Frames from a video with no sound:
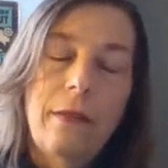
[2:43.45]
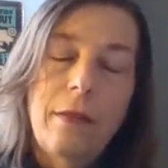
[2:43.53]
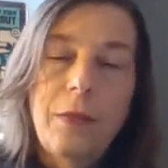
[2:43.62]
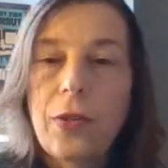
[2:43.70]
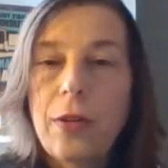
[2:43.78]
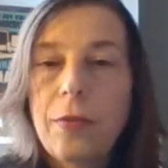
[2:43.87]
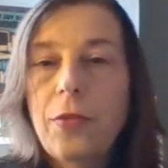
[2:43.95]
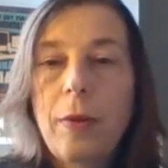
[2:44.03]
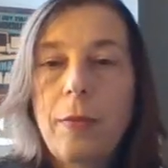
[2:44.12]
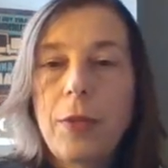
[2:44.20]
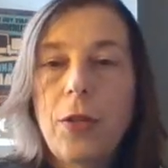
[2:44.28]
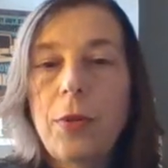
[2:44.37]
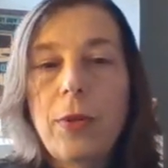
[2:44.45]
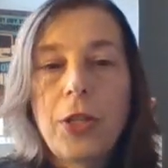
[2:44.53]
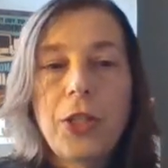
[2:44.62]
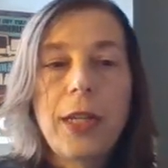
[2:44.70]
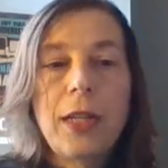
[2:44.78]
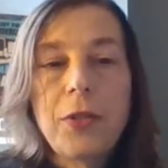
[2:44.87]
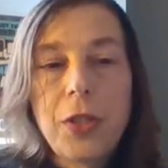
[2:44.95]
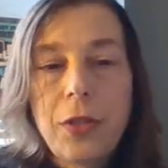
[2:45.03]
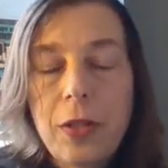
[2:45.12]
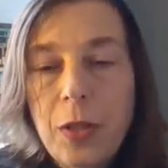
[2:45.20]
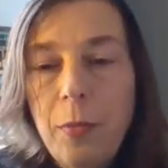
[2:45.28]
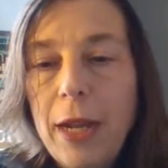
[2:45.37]
There's probably no one watching anyway, so
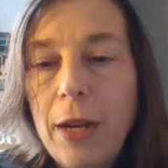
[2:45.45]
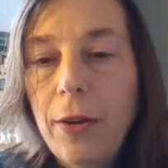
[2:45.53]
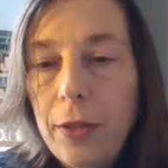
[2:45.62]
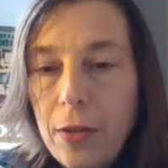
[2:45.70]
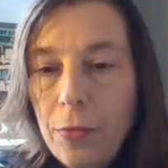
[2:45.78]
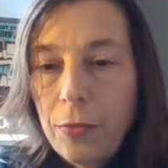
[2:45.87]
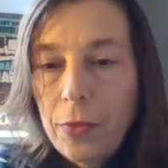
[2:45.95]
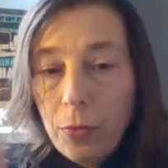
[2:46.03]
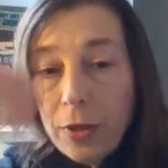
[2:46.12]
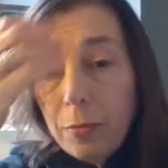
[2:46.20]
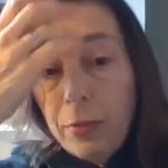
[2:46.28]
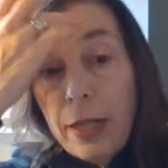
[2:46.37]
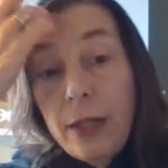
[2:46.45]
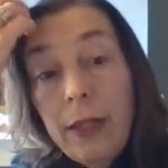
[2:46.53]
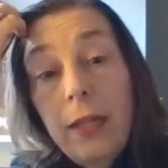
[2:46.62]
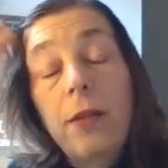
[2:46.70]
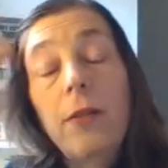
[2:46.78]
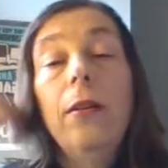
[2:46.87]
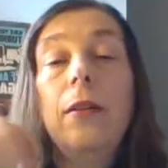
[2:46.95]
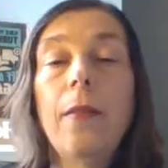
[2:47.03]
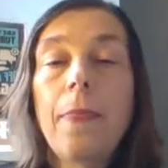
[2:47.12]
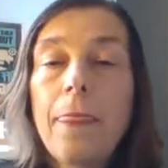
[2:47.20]
it doesn't matter. They'll replay it later.